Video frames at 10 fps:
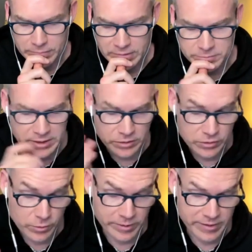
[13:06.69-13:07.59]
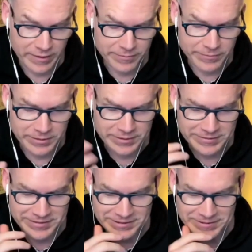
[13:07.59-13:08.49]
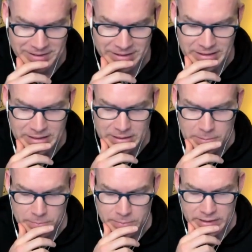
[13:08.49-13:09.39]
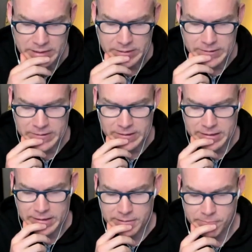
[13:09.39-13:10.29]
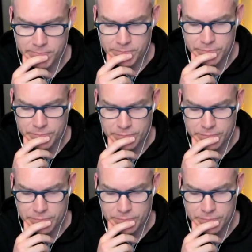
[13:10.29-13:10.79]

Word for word: because we can do without effort you know but here um